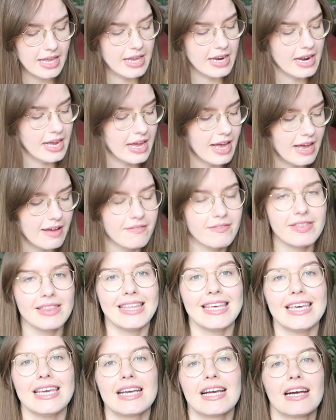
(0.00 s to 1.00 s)
Then I have
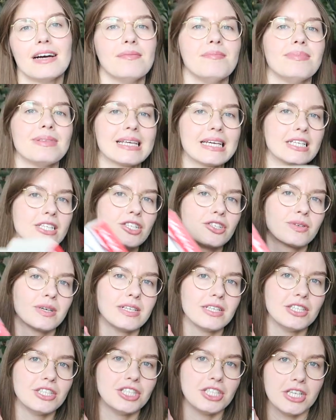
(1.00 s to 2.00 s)
the complete
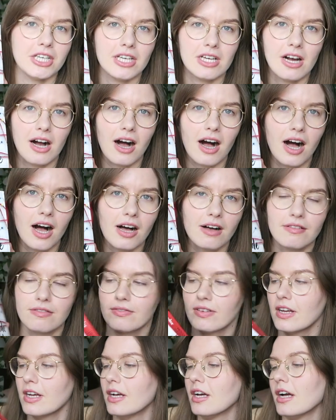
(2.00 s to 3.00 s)
trilogy of